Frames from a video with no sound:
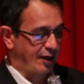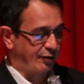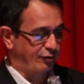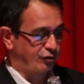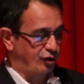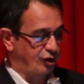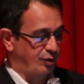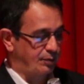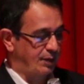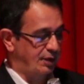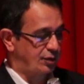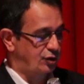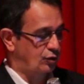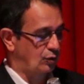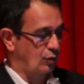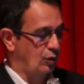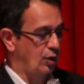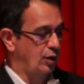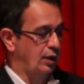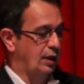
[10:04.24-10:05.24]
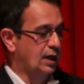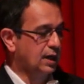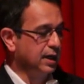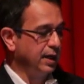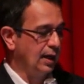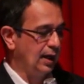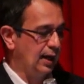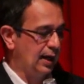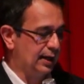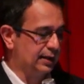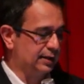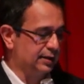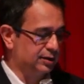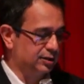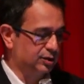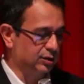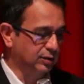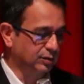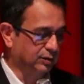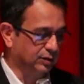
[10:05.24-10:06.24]
antrum and so on. And
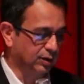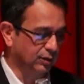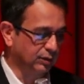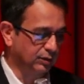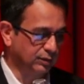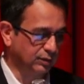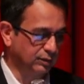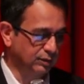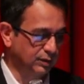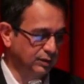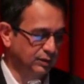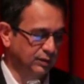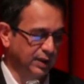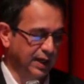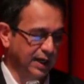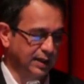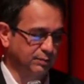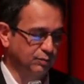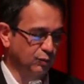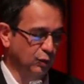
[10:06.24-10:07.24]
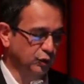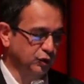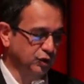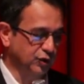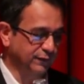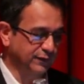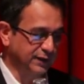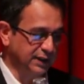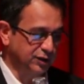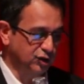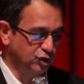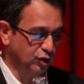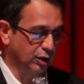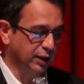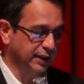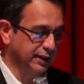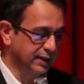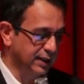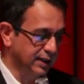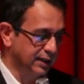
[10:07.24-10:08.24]
you get most of the
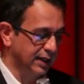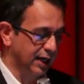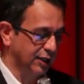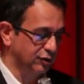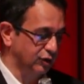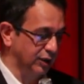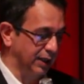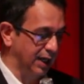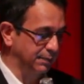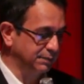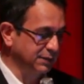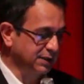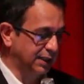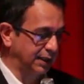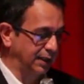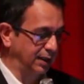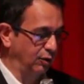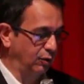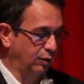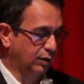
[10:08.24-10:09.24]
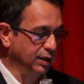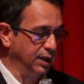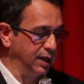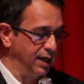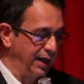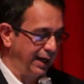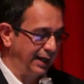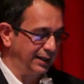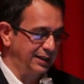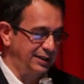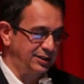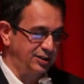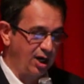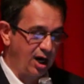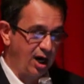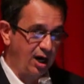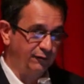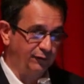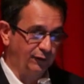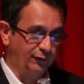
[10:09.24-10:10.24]
solid gastric emptying, or at least
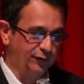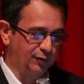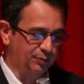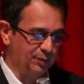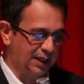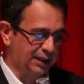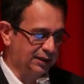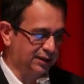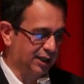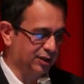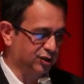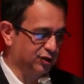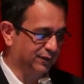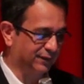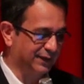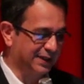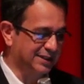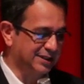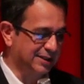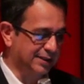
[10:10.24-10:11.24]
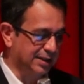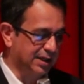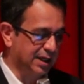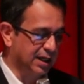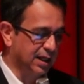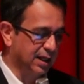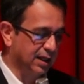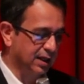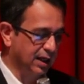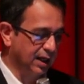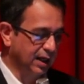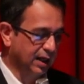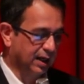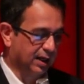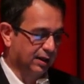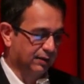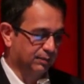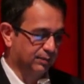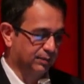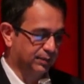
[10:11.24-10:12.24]
half of the meal that you've eaten
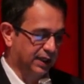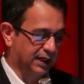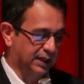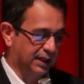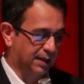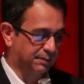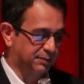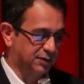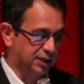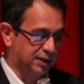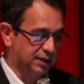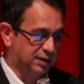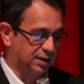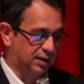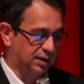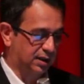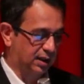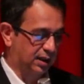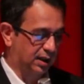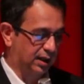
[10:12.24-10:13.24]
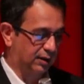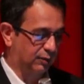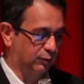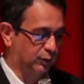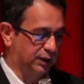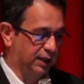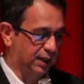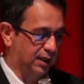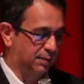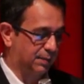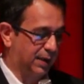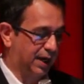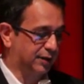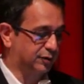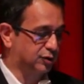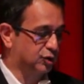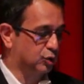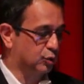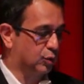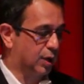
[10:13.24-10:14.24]
being emptied within
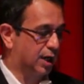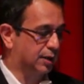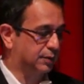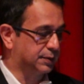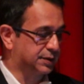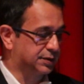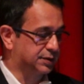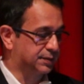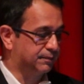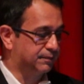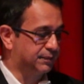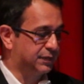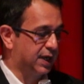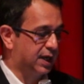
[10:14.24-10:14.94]
about 2 hours.